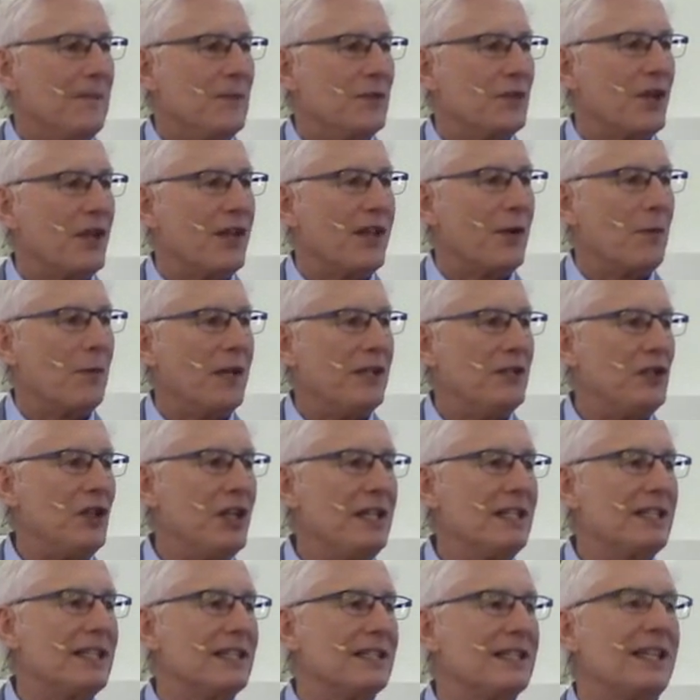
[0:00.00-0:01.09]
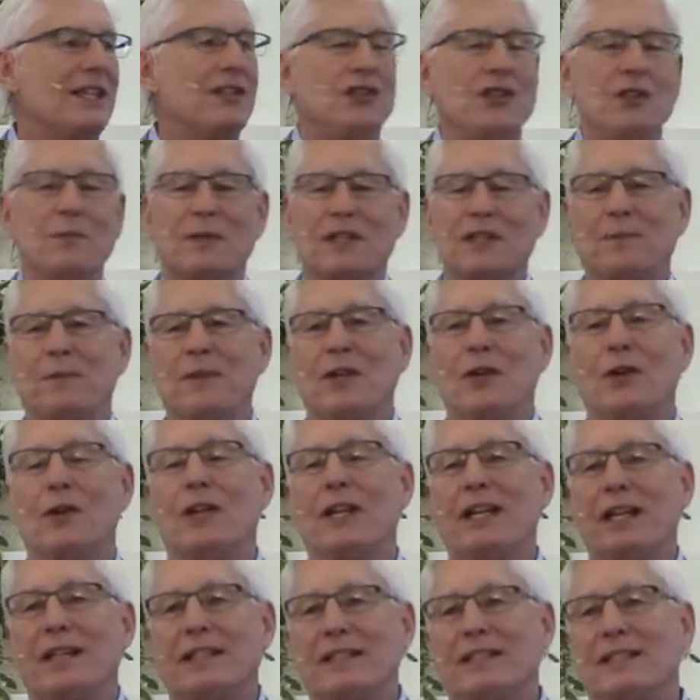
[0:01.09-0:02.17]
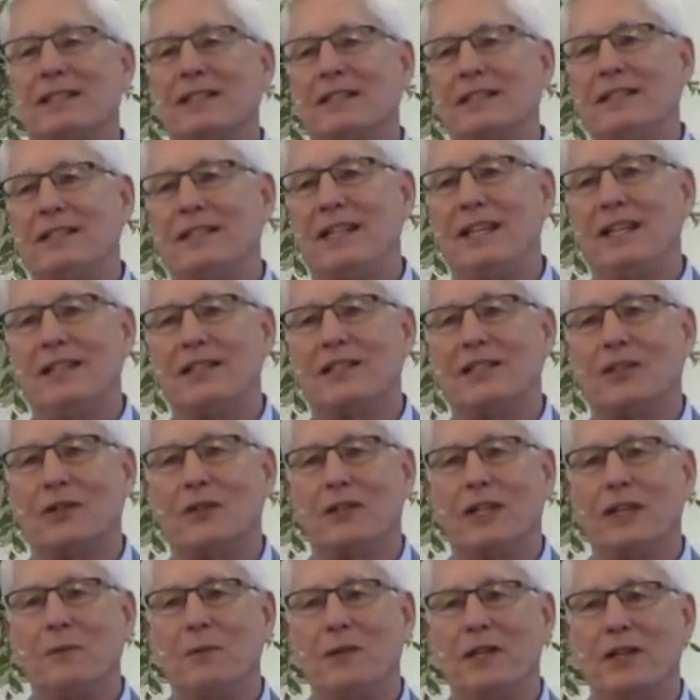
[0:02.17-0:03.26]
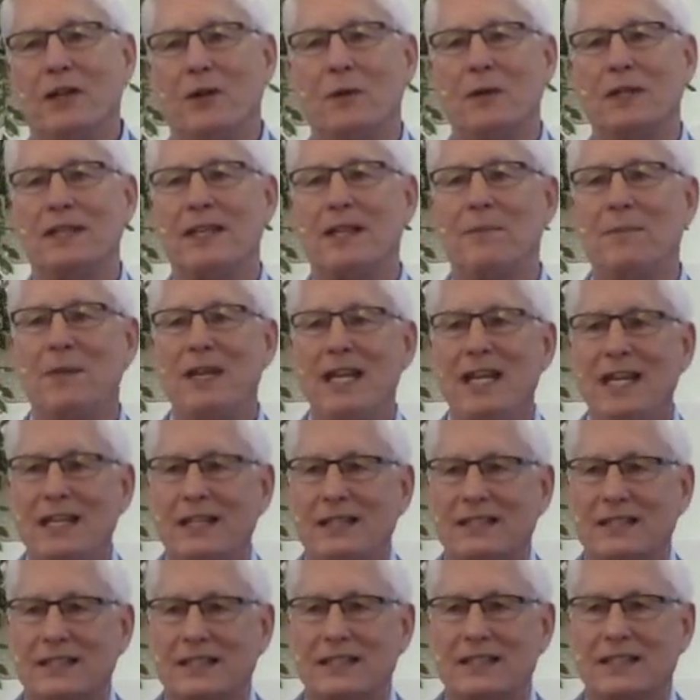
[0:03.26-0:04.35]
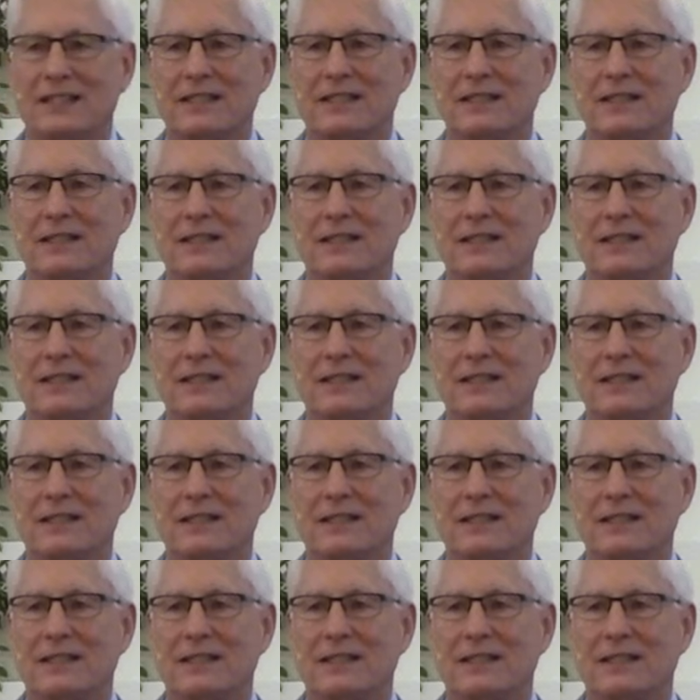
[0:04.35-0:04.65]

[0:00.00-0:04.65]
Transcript: So that when Jesus says, You must be holy as He is holy, we know what that means.